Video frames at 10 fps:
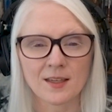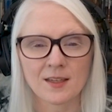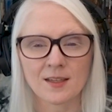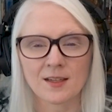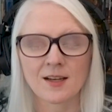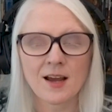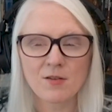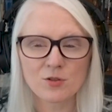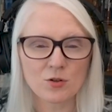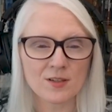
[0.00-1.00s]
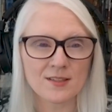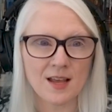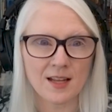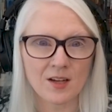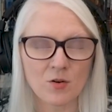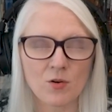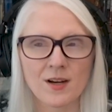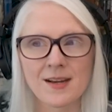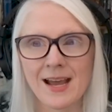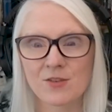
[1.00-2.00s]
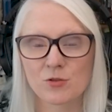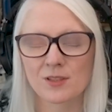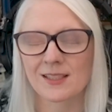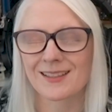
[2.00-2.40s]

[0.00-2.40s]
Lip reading: in an outdoor setting or a naturally